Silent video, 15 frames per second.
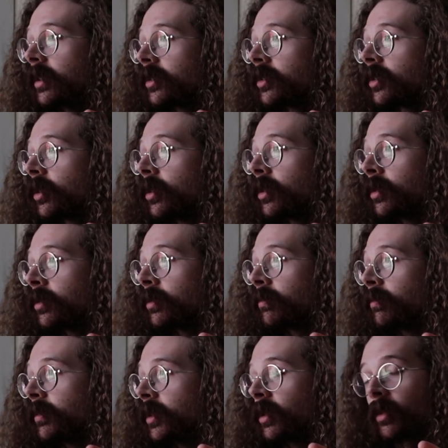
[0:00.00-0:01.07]
So
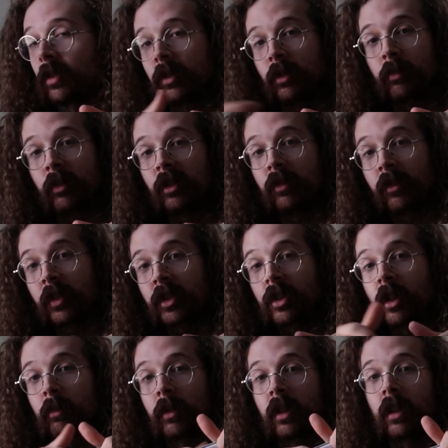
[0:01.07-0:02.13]
you fish them